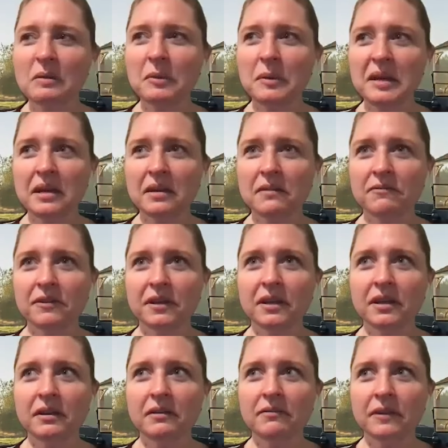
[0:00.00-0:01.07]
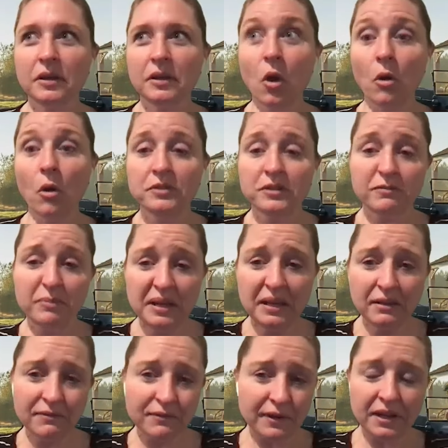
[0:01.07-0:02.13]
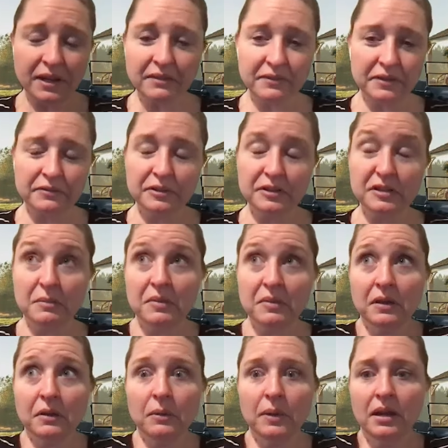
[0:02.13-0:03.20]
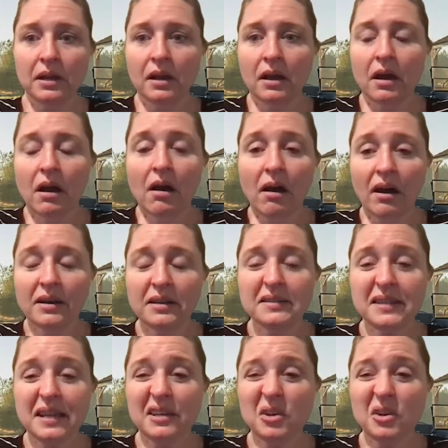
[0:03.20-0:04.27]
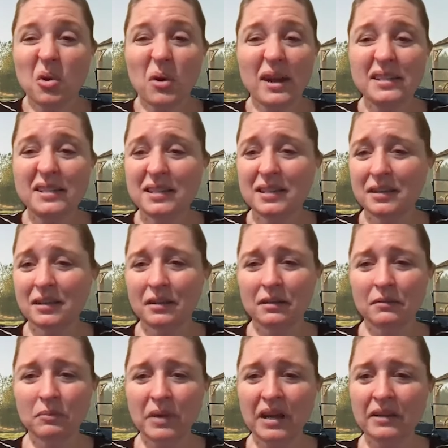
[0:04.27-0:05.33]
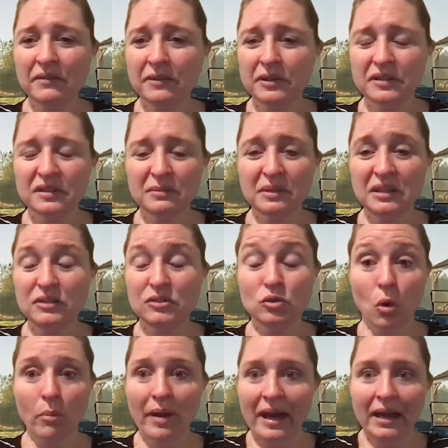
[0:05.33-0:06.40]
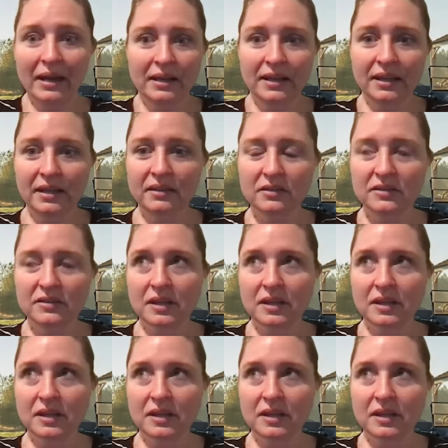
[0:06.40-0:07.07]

maybe we can forgive in hopes of being forgiven for something we honestly had no idea might have hurt somebody so badly. Yeah.